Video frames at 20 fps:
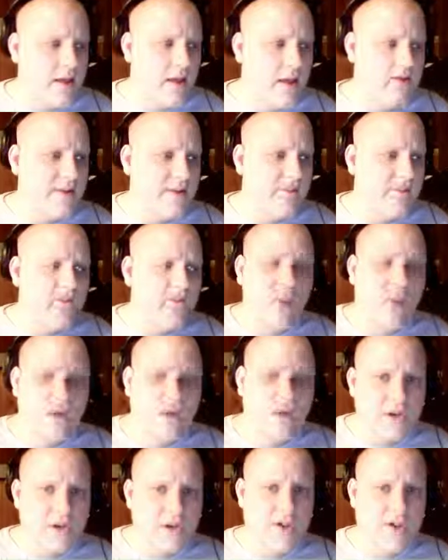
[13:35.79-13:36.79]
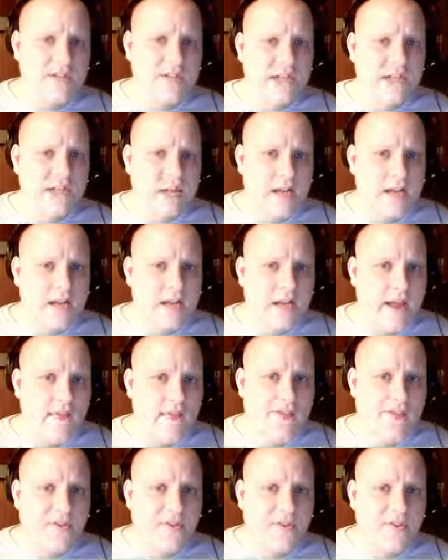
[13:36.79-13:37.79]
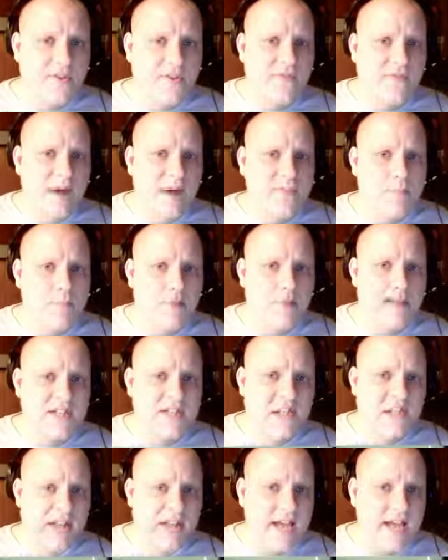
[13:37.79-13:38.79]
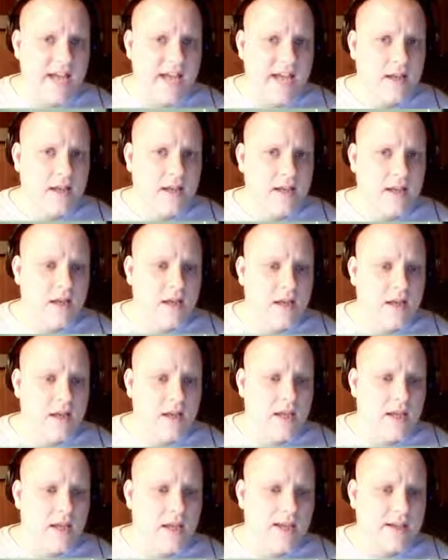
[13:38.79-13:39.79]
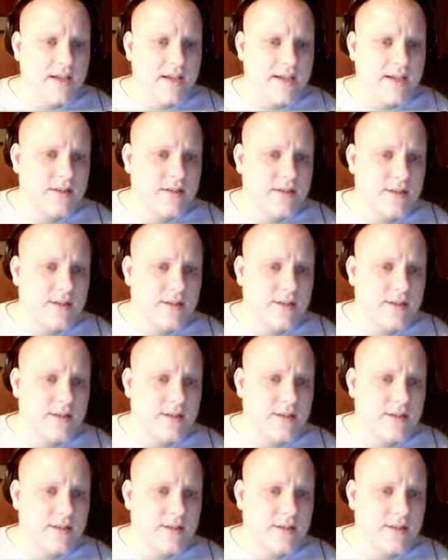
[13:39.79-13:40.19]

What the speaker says: In 4 turns, technically, every 35% is